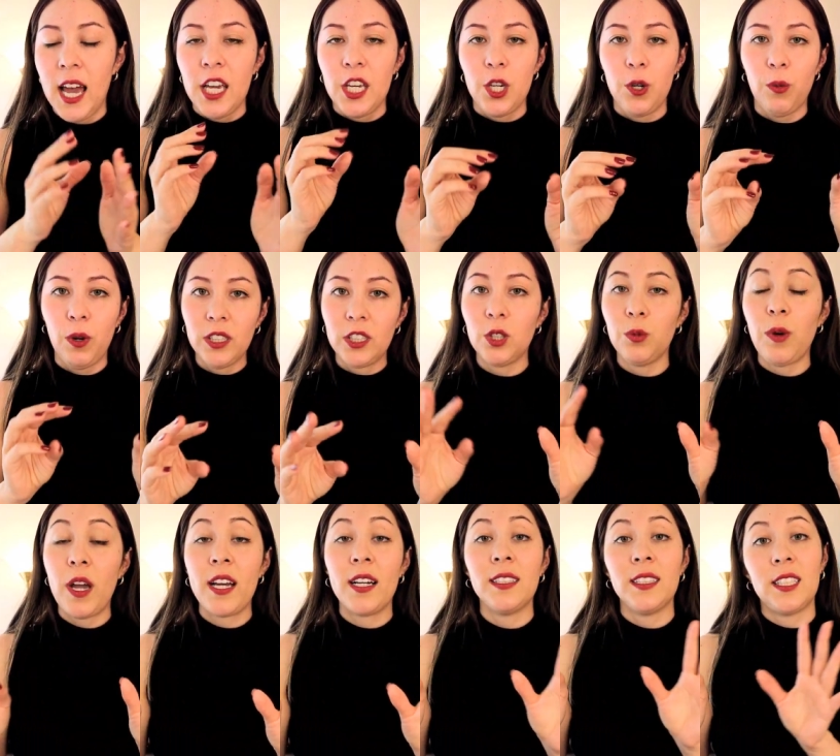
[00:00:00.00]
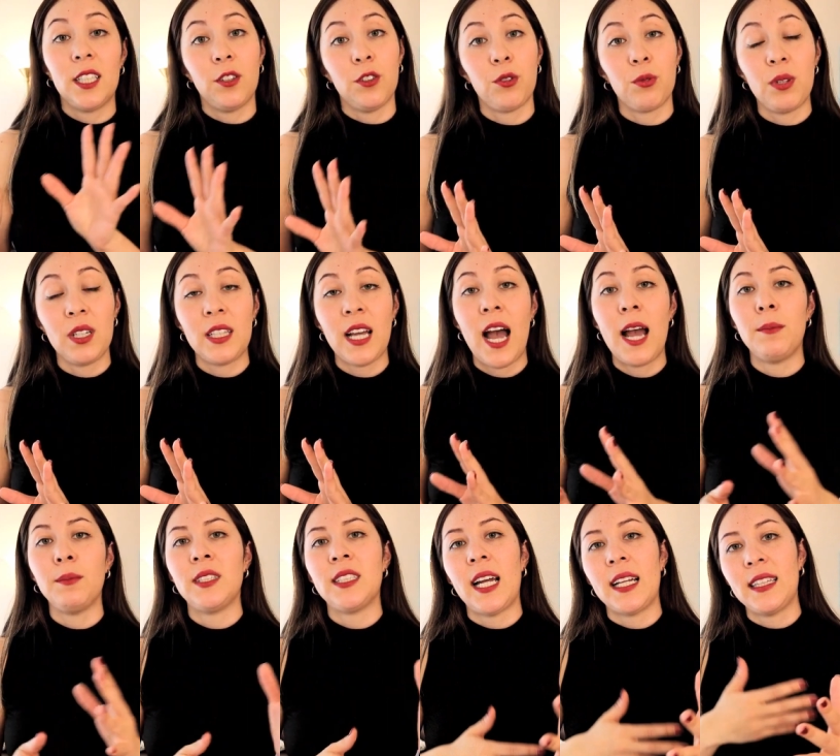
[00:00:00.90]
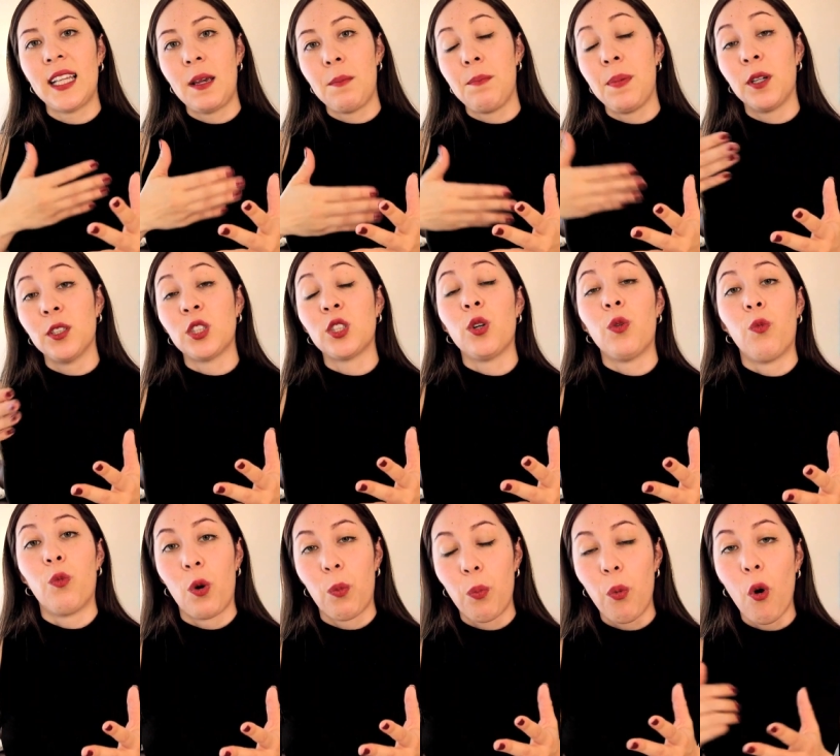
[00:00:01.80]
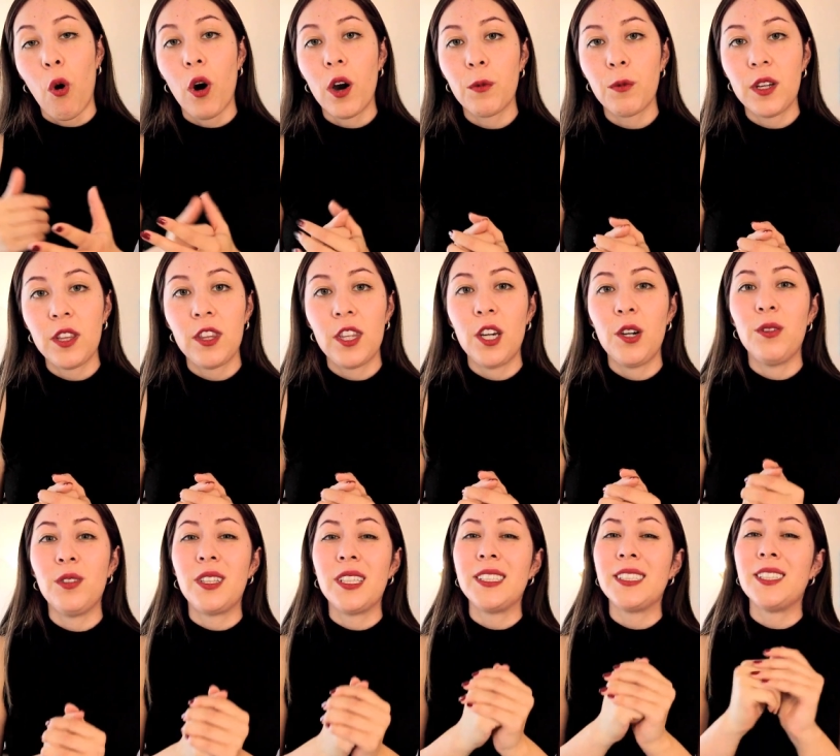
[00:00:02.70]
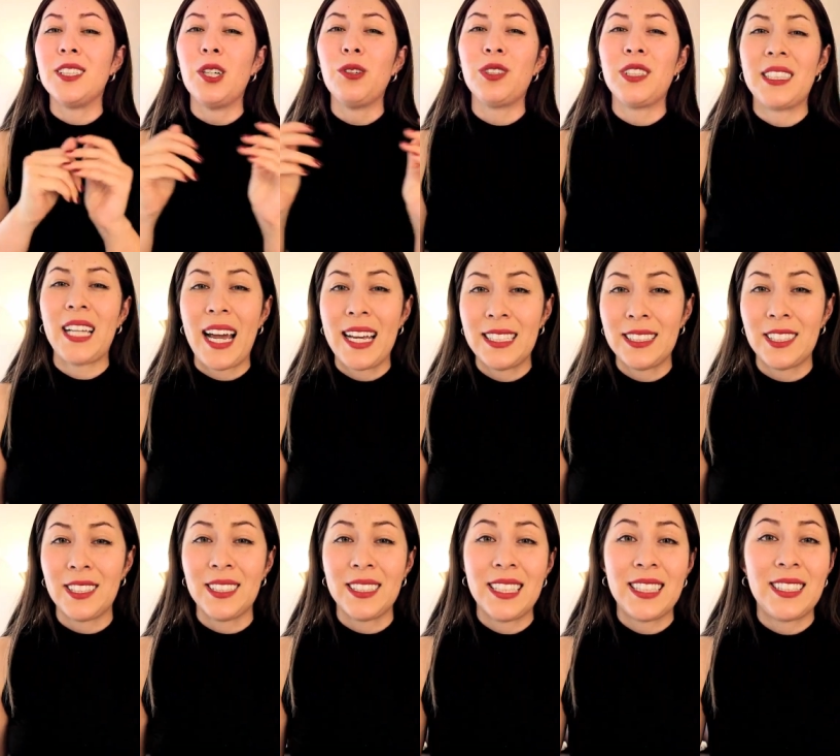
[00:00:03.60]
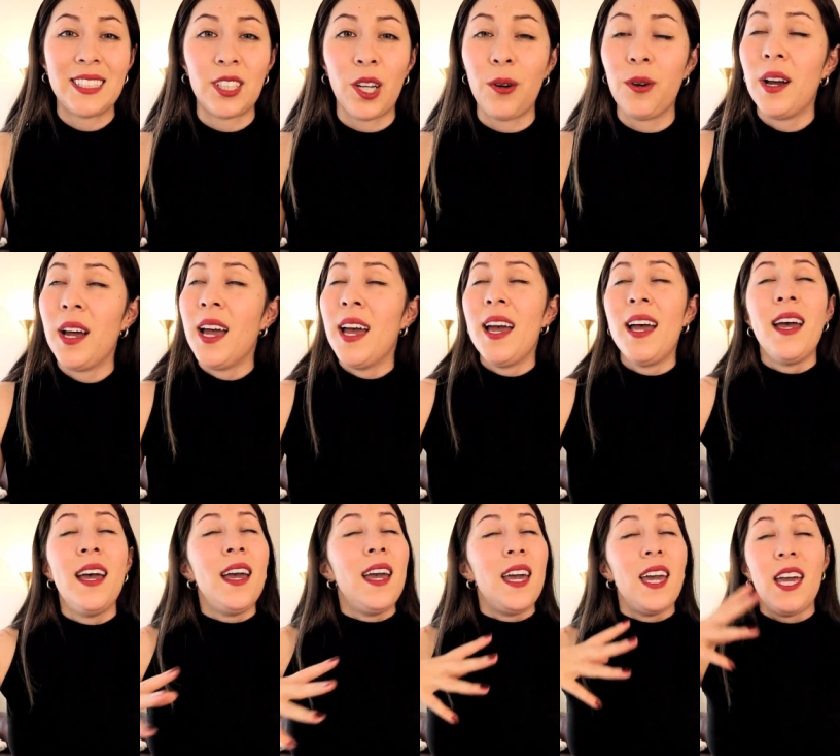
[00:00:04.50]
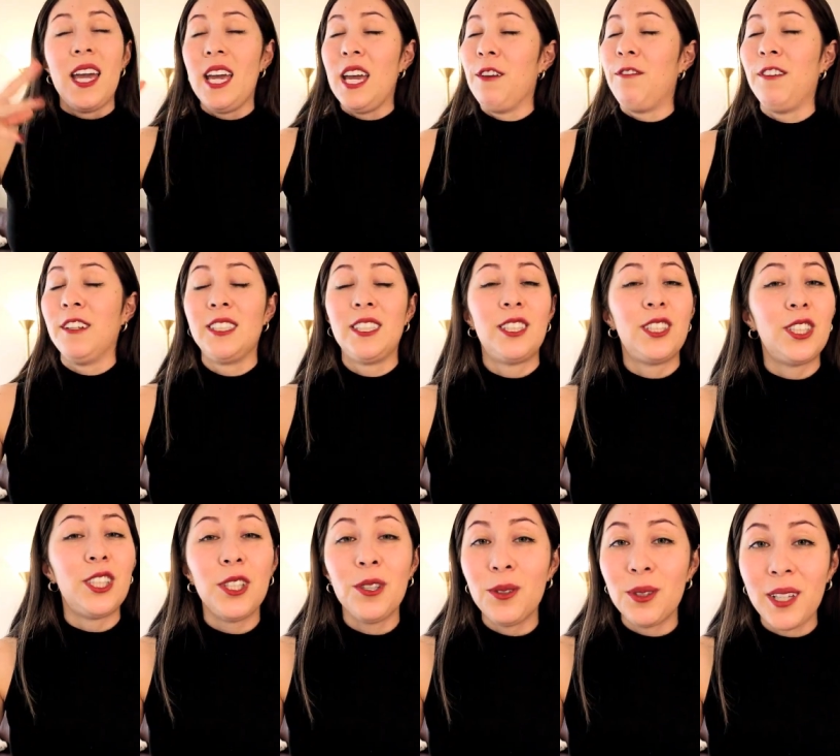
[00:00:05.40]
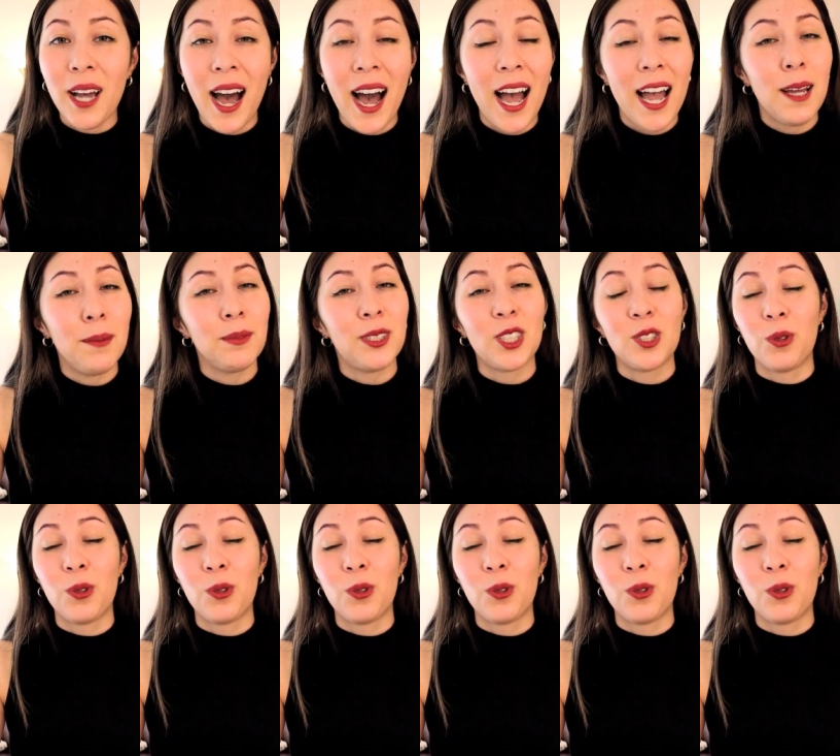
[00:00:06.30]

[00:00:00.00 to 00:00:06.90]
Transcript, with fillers: You want to wait until three times that they built rapport with you. There's no science to this, so if it's two times,